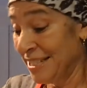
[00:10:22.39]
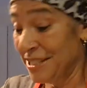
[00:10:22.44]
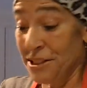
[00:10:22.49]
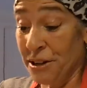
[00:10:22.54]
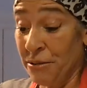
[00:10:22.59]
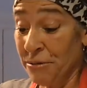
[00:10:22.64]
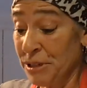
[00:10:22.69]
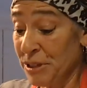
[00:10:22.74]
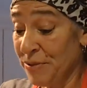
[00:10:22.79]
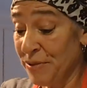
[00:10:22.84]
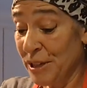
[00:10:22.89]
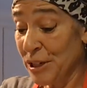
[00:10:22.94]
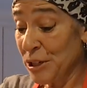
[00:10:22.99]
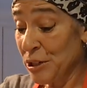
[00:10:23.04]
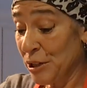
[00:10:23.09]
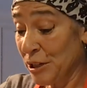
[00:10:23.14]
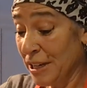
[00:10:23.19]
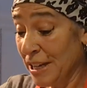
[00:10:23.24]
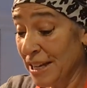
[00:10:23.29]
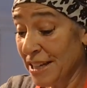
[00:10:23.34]
It's always fun
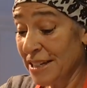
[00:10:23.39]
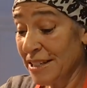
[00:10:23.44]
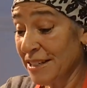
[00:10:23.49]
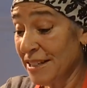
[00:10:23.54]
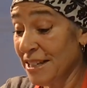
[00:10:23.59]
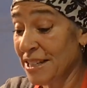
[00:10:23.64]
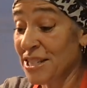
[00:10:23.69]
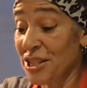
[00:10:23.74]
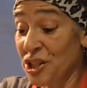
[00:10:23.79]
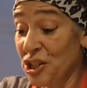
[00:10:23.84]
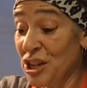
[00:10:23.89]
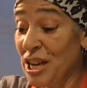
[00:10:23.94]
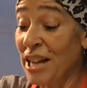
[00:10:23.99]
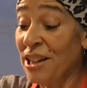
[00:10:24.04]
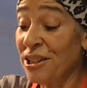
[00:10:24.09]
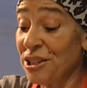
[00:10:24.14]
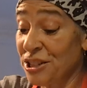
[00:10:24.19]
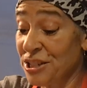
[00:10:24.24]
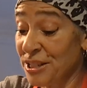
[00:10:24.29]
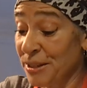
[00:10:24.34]
cooking. It's a
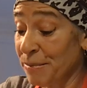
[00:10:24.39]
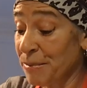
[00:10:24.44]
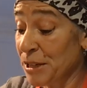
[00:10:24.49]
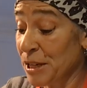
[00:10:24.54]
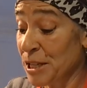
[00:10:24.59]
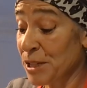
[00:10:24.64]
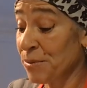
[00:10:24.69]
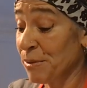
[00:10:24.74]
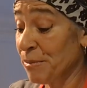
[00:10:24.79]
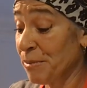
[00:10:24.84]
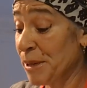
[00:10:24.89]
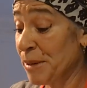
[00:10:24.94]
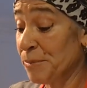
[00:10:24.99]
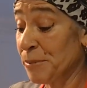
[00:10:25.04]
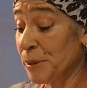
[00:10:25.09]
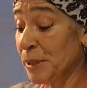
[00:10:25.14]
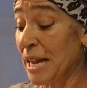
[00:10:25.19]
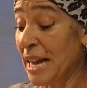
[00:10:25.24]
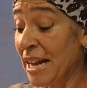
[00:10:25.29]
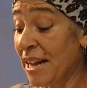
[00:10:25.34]
challenge sometimes when
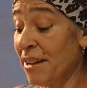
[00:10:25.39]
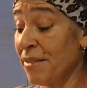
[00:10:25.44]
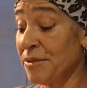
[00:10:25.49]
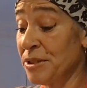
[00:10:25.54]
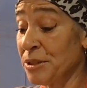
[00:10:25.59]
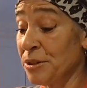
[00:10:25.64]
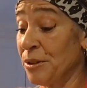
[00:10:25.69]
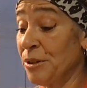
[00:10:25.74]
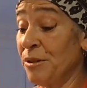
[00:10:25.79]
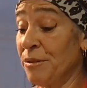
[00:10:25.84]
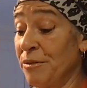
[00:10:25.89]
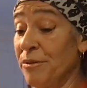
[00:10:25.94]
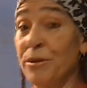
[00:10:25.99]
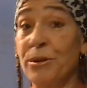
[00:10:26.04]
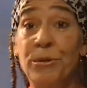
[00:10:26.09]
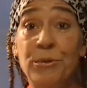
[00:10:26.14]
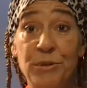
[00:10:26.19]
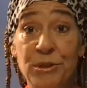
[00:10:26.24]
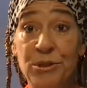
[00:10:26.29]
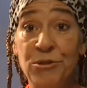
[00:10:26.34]
people have certain
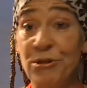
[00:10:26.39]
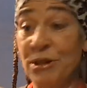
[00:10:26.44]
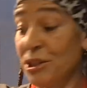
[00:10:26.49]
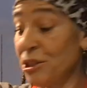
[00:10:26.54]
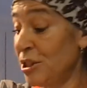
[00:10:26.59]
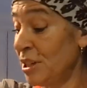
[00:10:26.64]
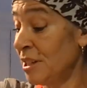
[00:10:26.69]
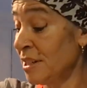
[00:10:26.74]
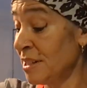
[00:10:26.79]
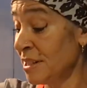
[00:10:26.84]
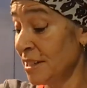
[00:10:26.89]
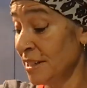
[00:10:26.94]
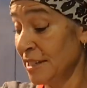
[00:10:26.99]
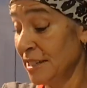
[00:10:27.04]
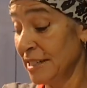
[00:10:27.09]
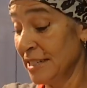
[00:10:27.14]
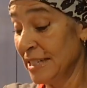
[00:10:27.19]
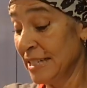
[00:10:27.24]
food restrictions,